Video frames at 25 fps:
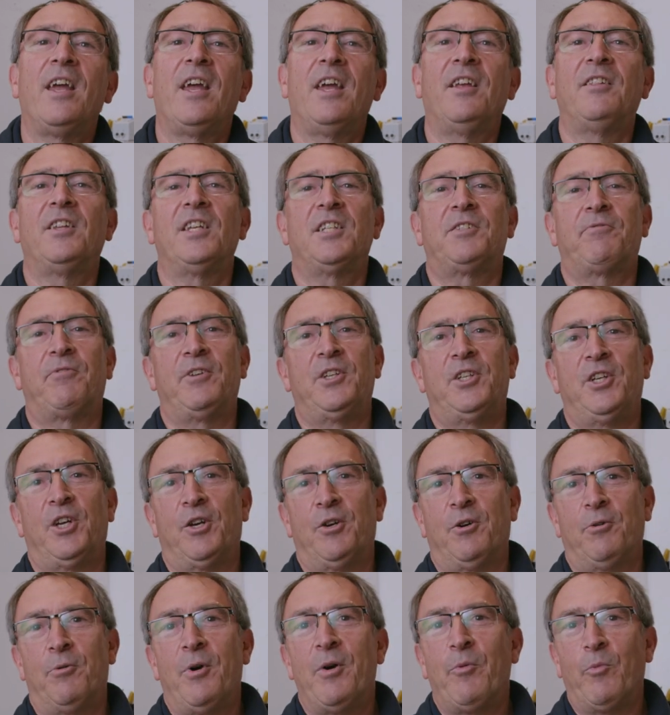In this
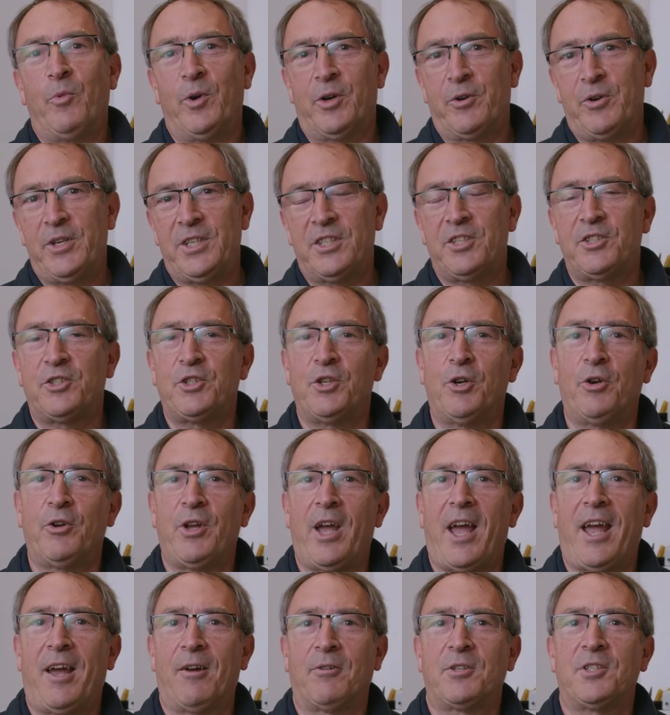video, we're going to show
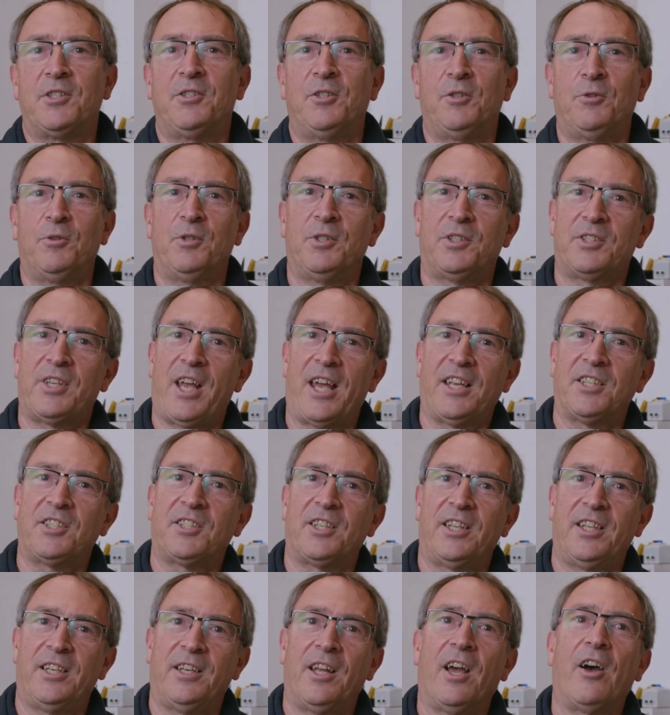you how to do the
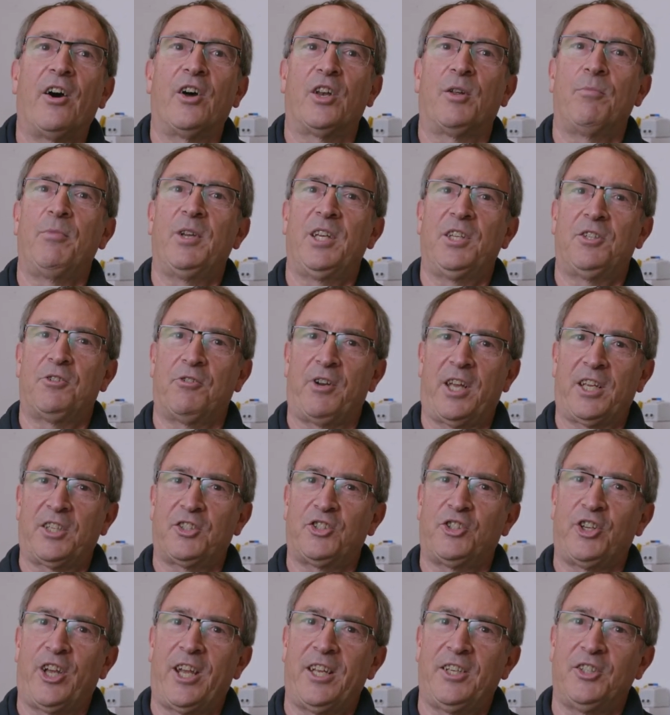testing on a meter
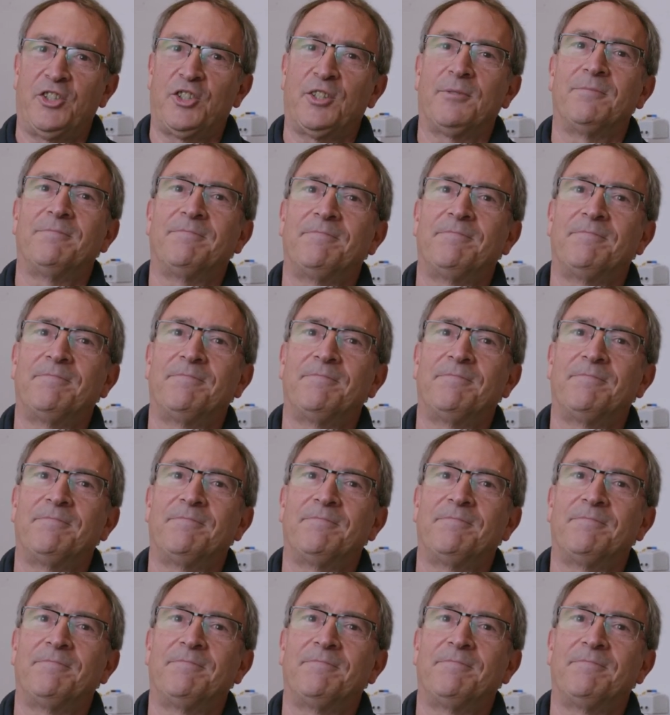exchange.